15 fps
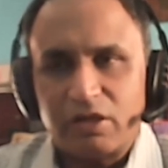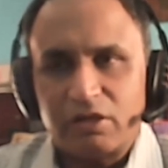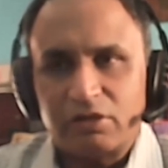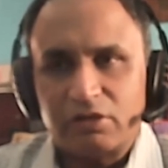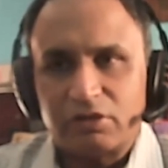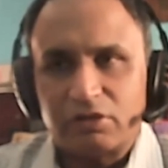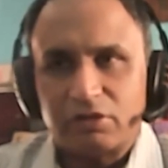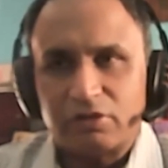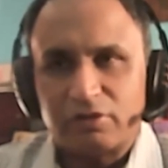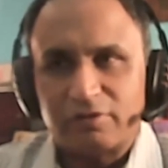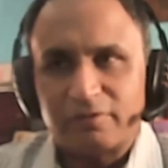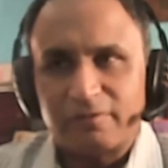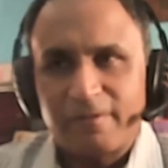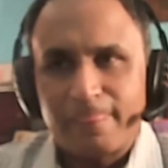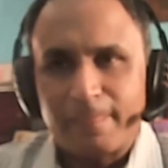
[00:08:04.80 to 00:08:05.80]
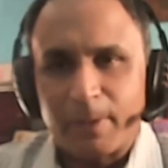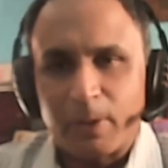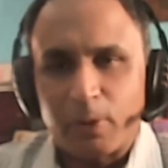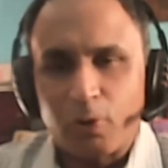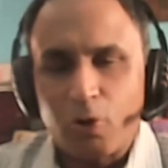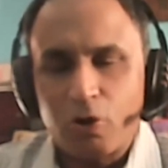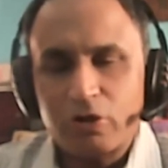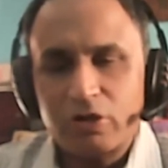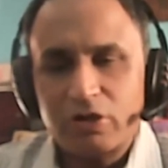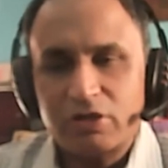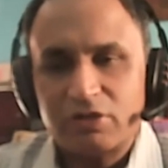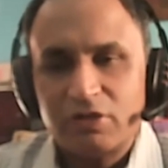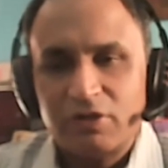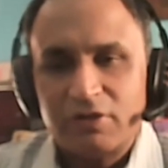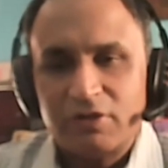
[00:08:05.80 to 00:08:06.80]
uh, wrong
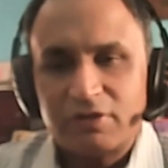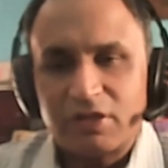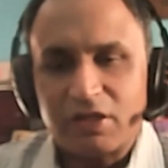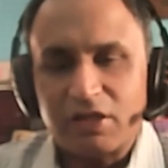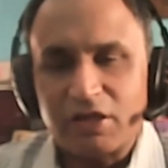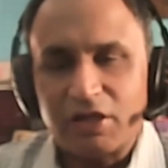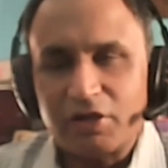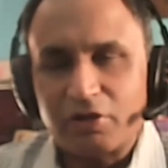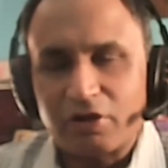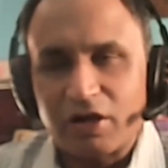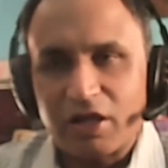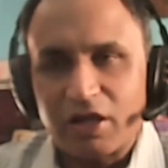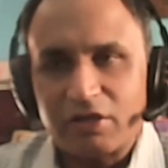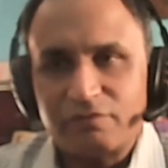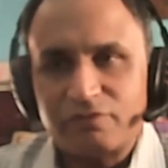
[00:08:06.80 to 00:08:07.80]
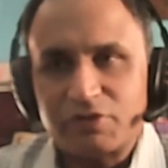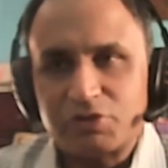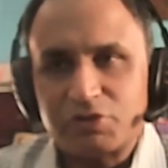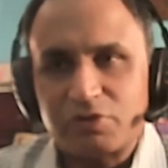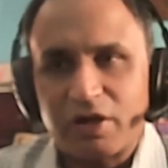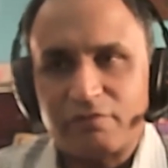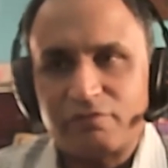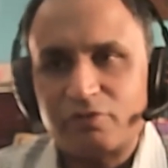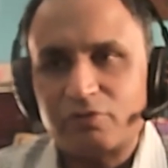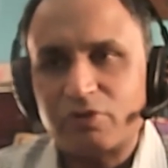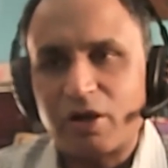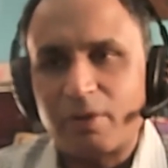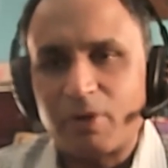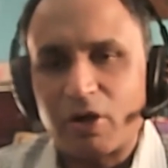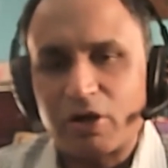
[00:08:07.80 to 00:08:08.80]
thing in your life which you have to
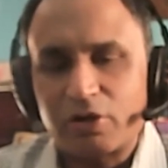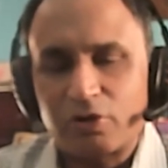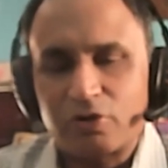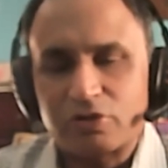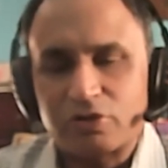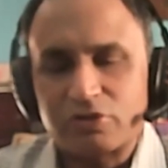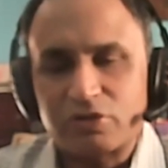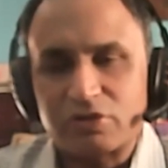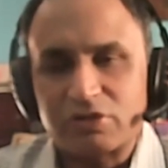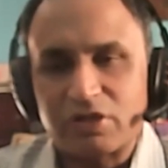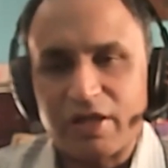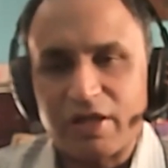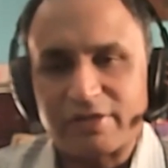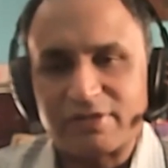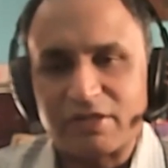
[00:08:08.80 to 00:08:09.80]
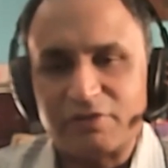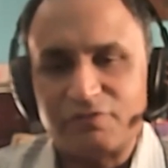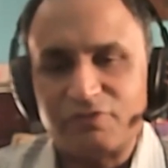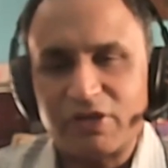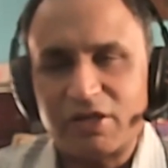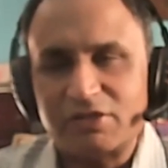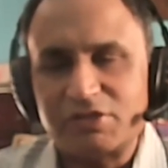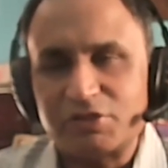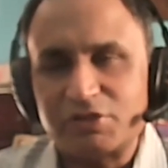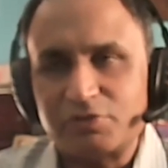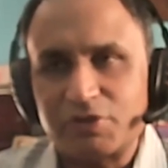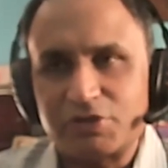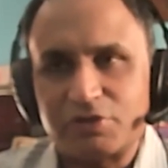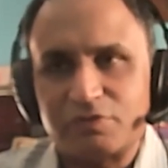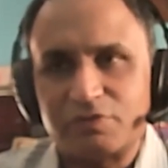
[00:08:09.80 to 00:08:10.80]
come across, or as a difficult
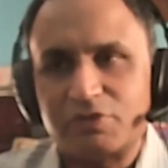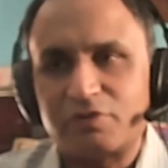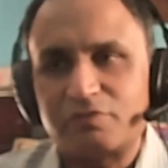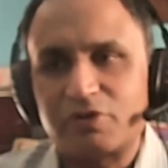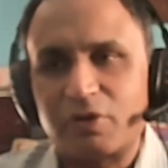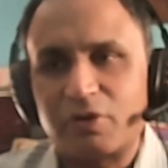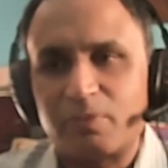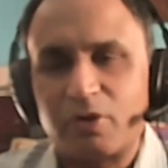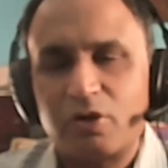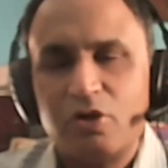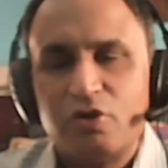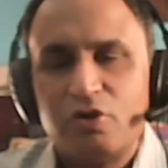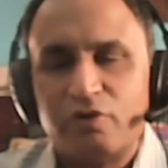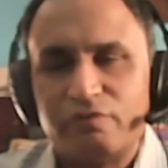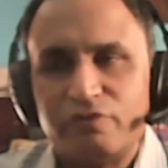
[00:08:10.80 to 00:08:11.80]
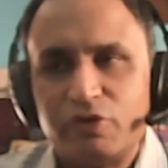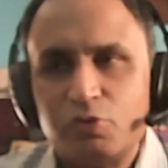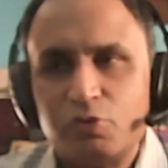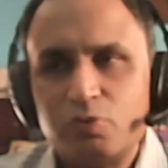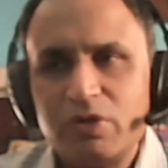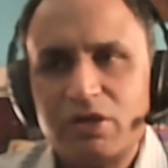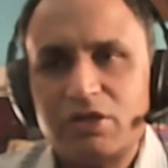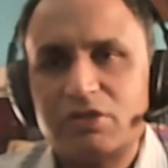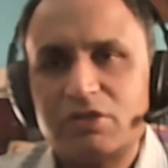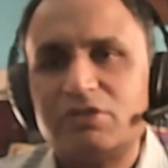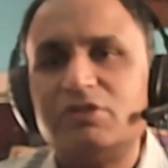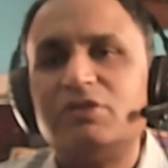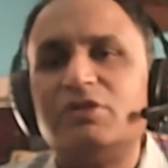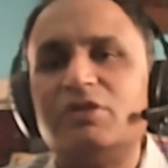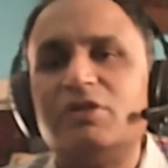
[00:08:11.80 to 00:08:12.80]
situation which you have to come up. View it
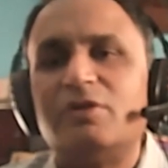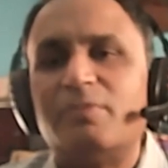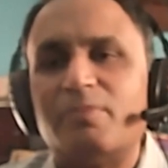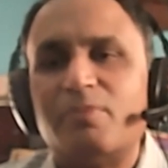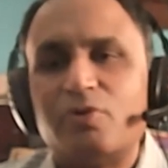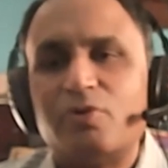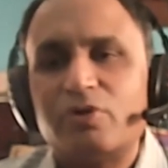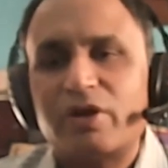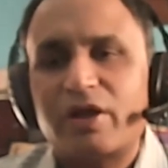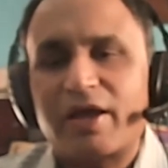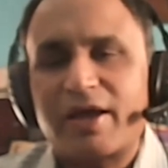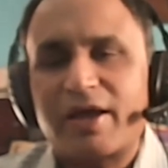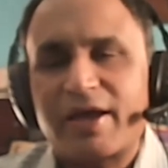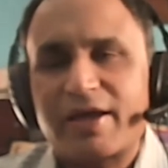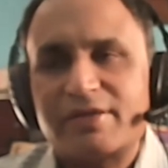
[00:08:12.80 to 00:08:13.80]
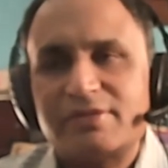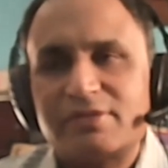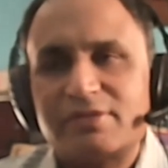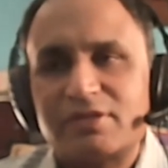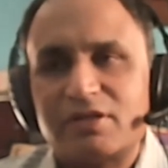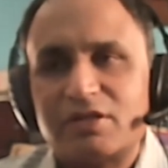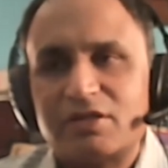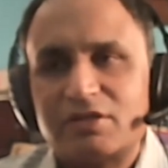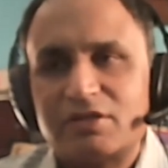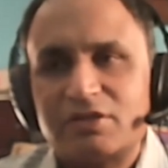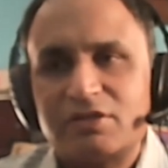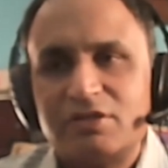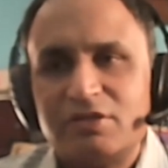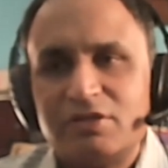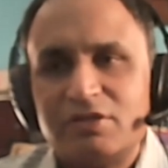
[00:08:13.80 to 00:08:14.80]
more as
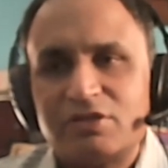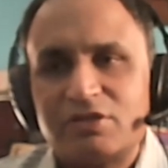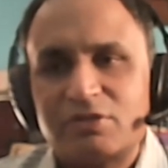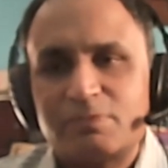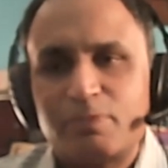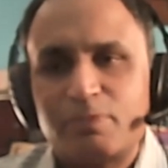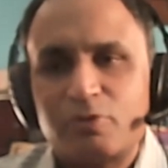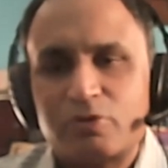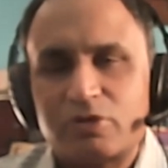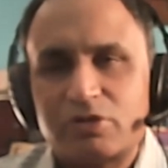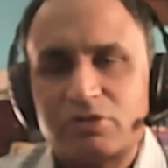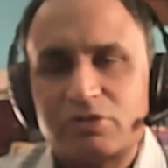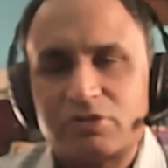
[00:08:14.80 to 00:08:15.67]
a sport